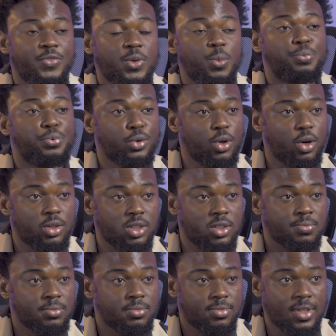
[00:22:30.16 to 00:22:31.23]
of the
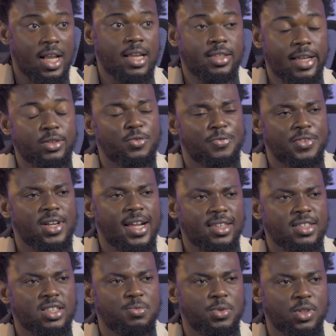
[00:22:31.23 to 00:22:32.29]
product, like I do feel
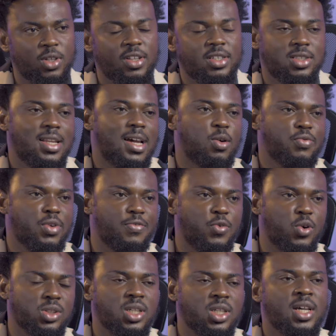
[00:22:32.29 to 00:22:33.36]
like there's a bit of this lack of
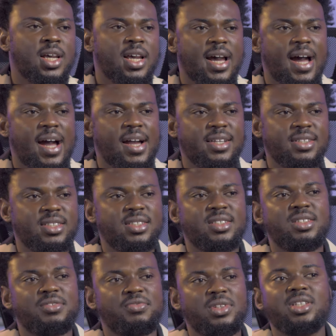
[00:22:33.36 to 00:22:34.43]
effort
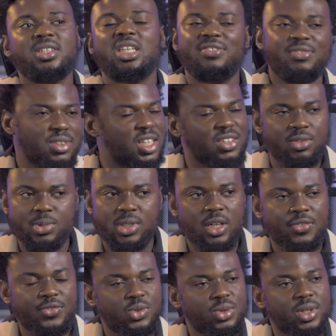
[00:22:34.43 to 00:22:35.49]
and he didn't really give give
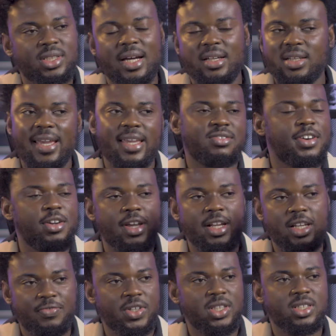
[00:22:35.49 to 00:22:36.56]
himself to it and like try
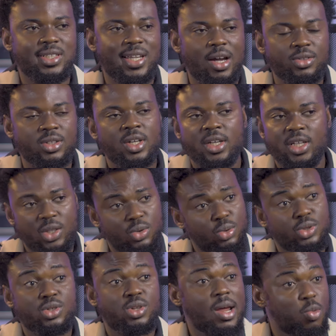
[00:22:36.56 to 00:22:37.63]
to elevate the sound.
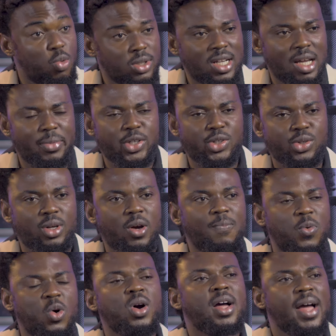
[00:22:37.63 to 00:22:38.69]
It was just like one
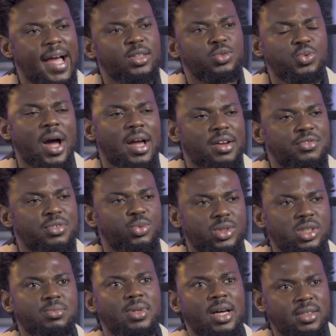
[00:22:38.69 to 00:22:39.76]
dimensional. But I do
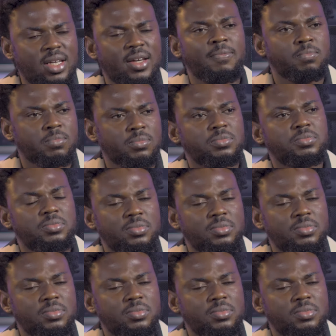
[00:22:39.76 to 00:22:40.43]
agree with him that yeah,